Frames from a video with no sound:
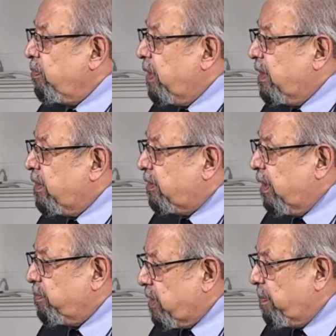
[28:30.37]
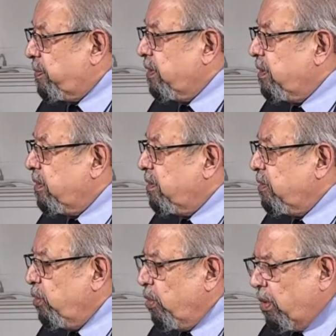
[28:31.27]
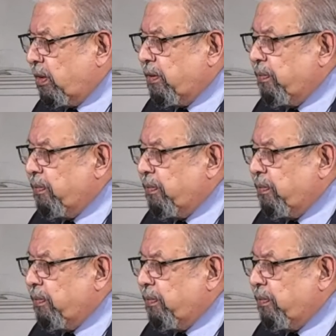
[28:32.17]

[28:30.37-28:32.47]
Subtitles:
when it comes up in New York.